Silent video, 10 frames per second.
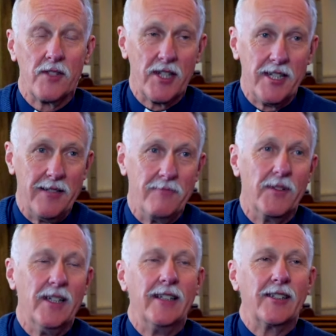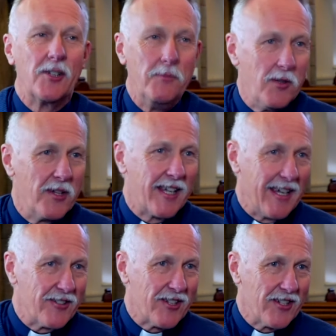the team
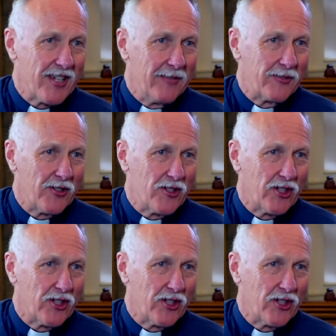communicates itself to the